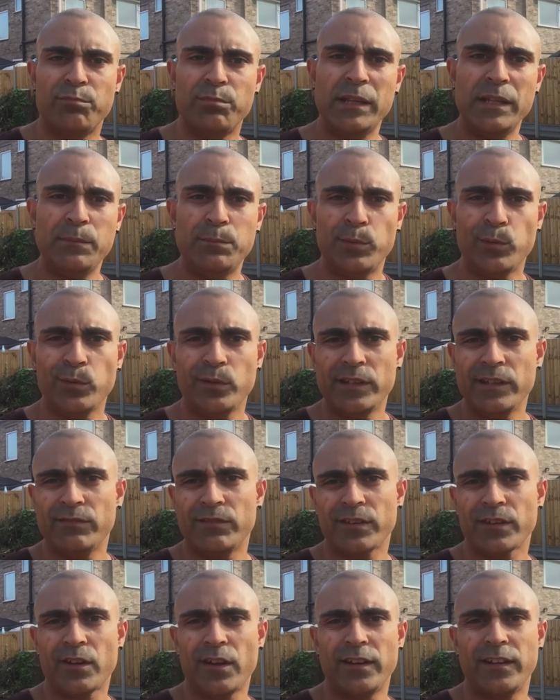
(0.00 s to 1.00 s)
people
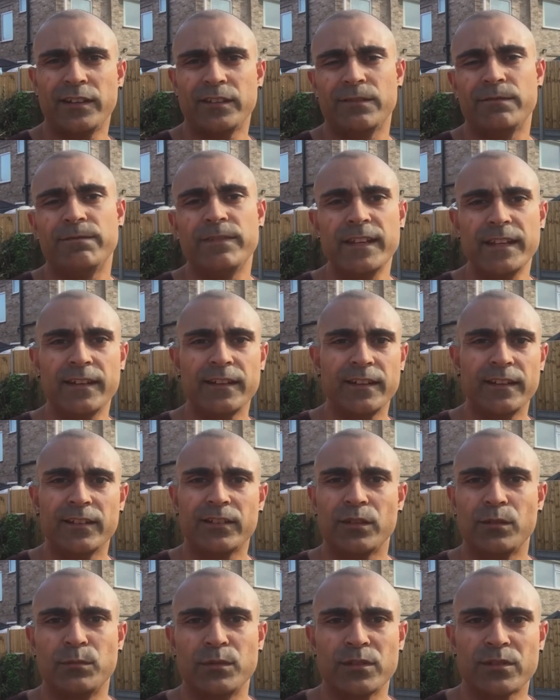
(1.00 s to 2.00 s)
even going into
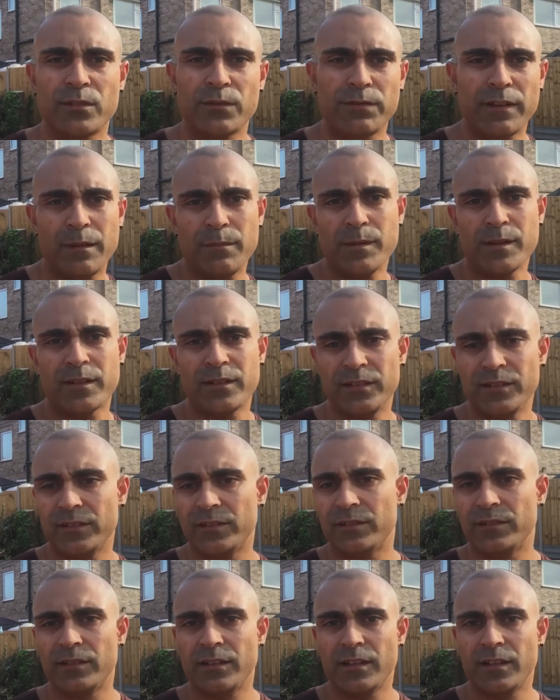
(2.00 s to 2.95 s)
veganism and stuff like that, because